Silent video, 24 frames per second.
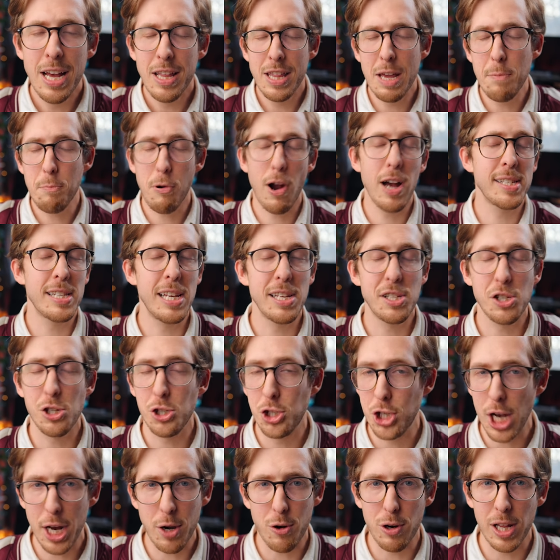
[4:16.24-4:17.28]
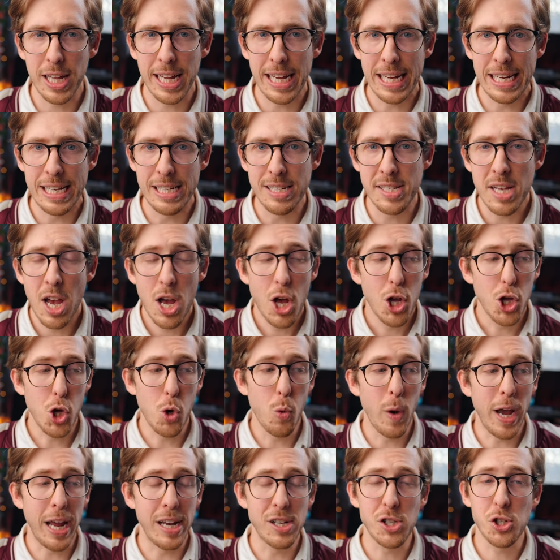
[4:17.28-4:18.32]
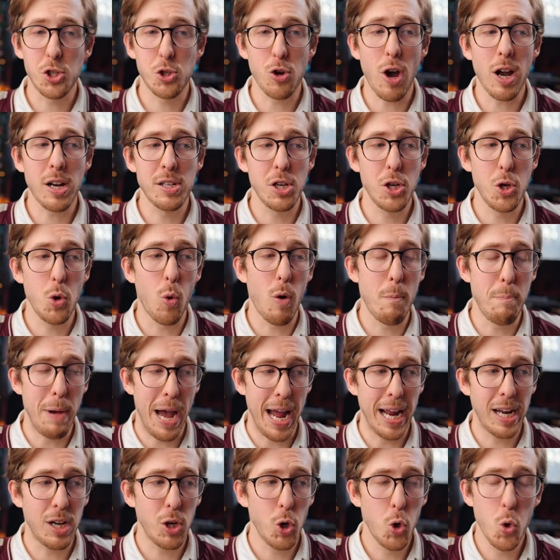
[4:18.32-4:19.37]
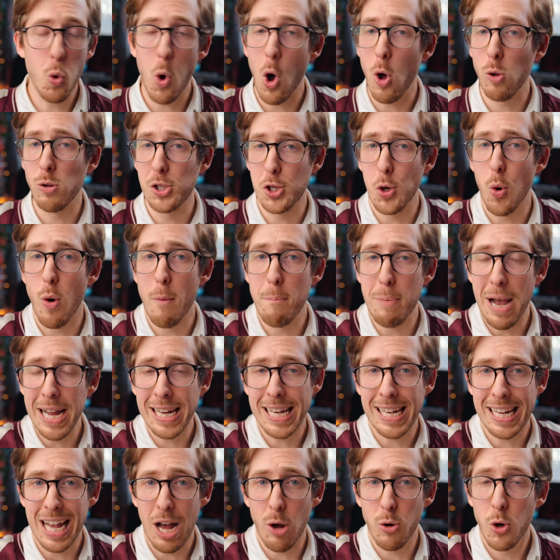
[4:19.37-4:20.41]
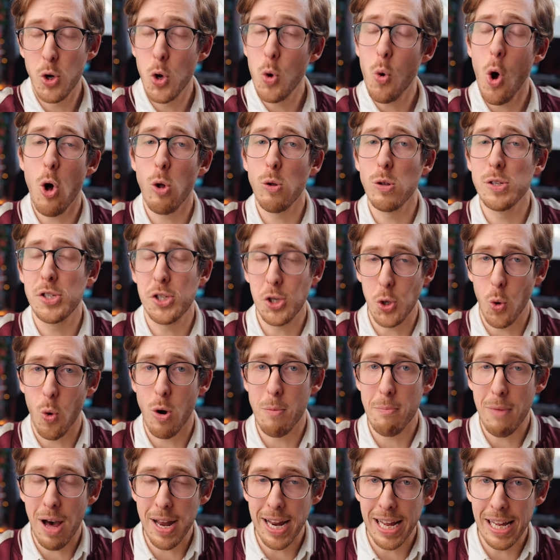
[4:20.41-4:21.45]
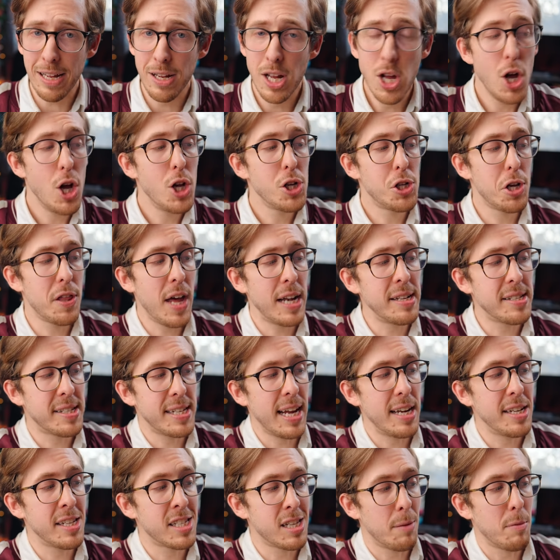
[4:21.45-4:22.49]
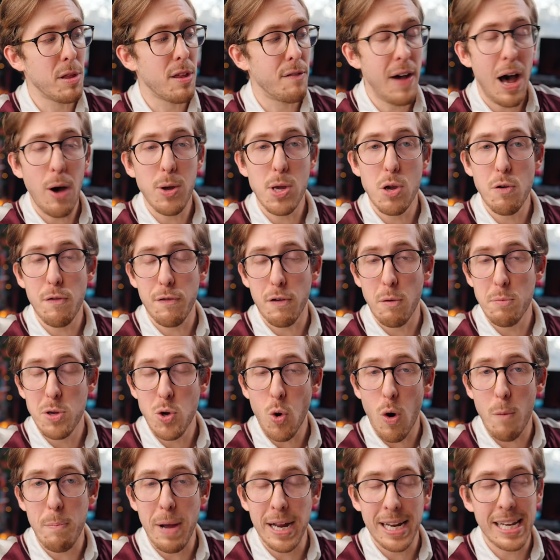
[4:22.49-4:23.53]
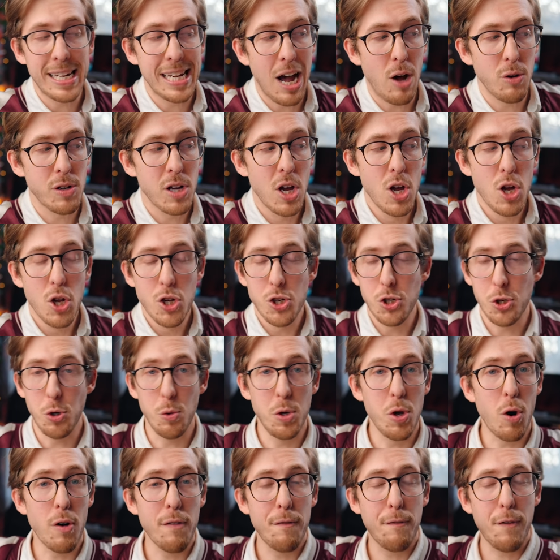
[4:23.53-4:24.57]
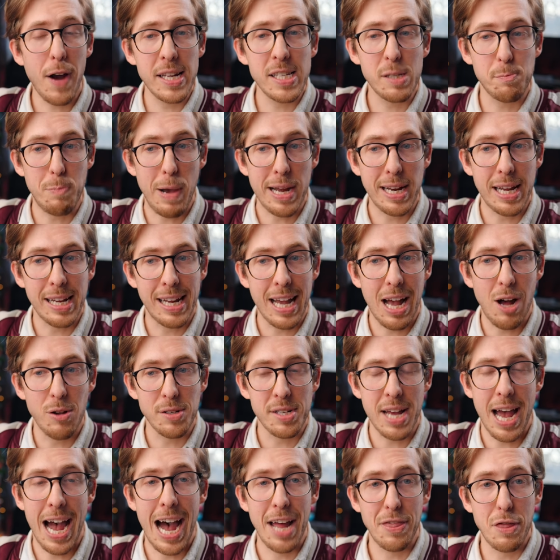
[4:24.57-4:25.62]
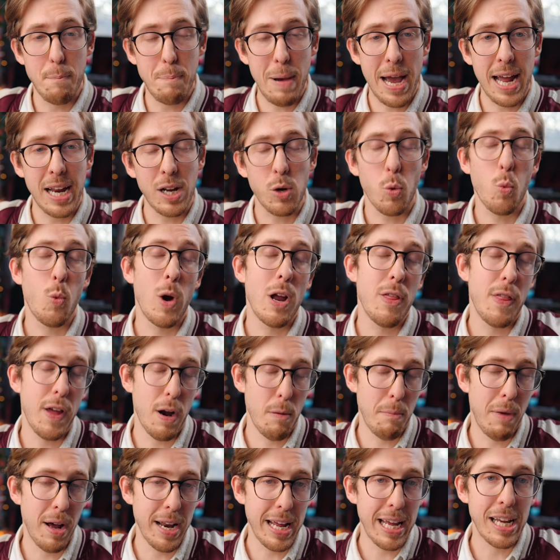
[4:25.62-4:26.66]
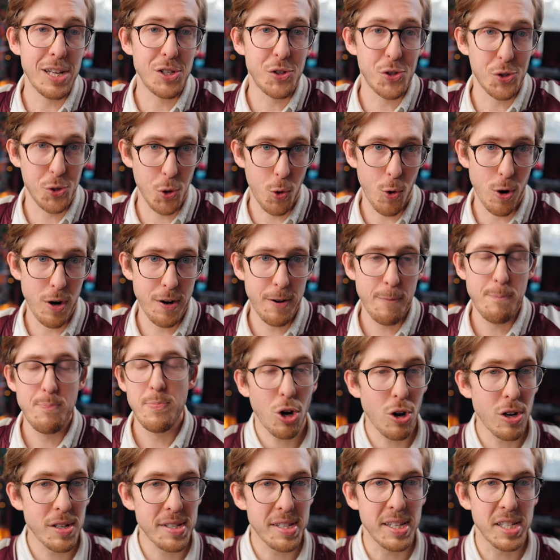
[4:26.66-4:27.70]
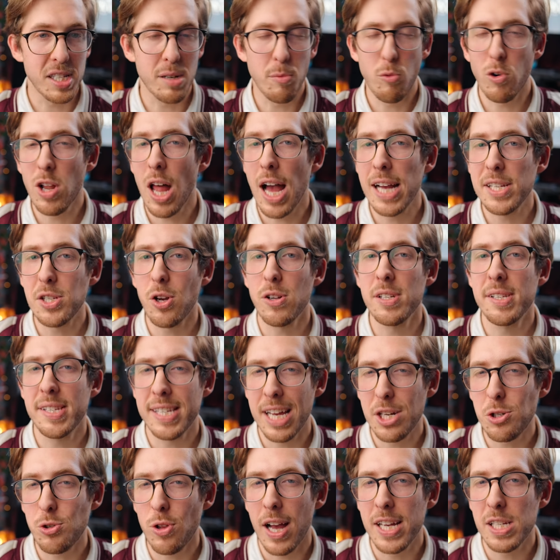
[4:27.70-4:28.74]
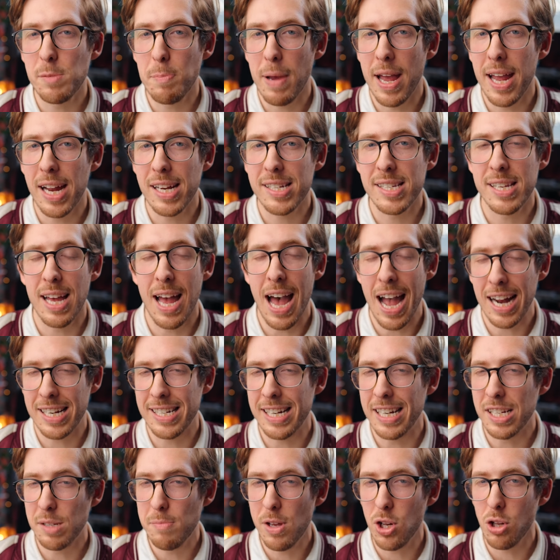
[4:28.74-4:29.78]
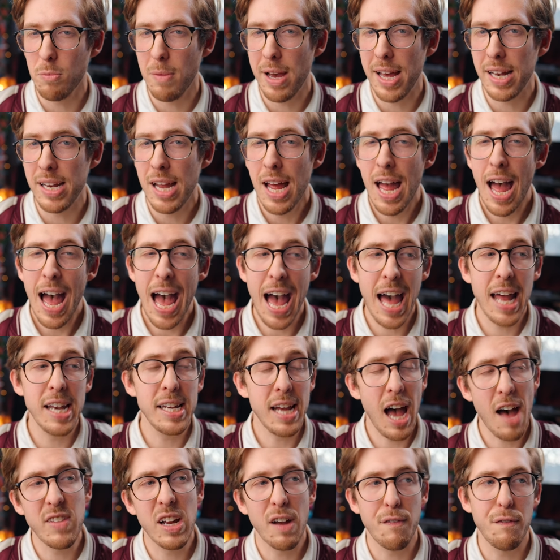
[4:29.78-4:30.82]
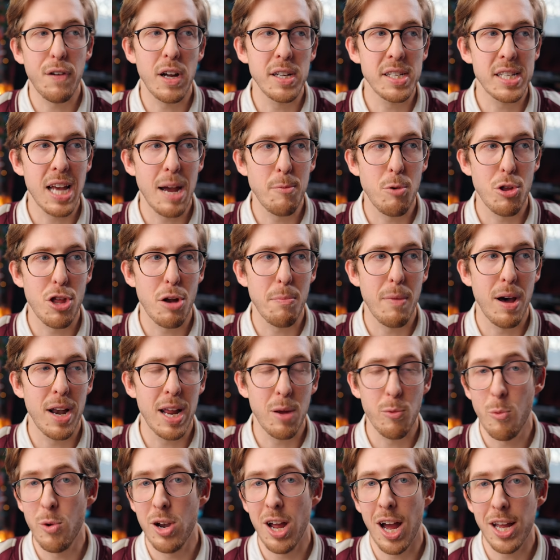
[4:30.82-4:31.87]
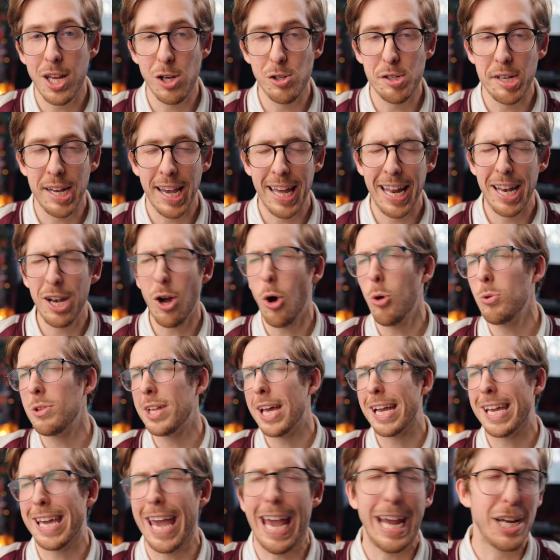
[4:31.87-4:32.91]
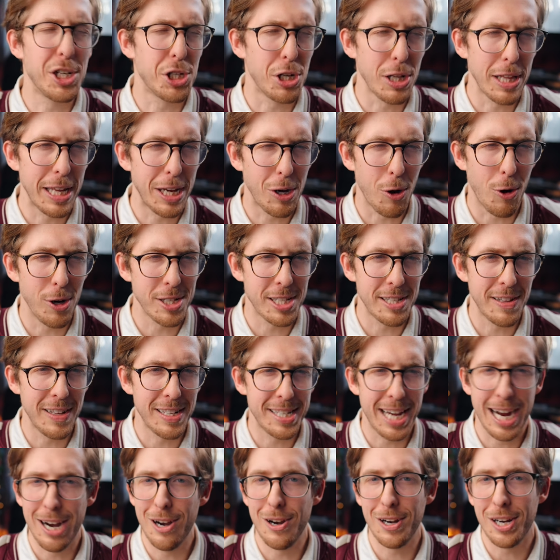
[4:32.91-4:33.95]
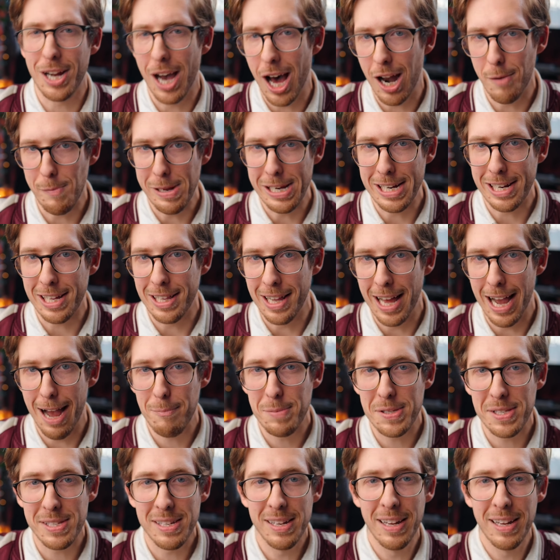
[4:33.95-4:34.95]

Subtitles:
The process generally is you instruct your bank, who holds your bank account, who holds your money, to then send some of the value from your bank account to your friend's bank account at the bank where their money is stored. So our current system relies on centralized banks acting as middlemen and having a fun time with our money when we're not using it and only occasionally causing the entire economy to collapse.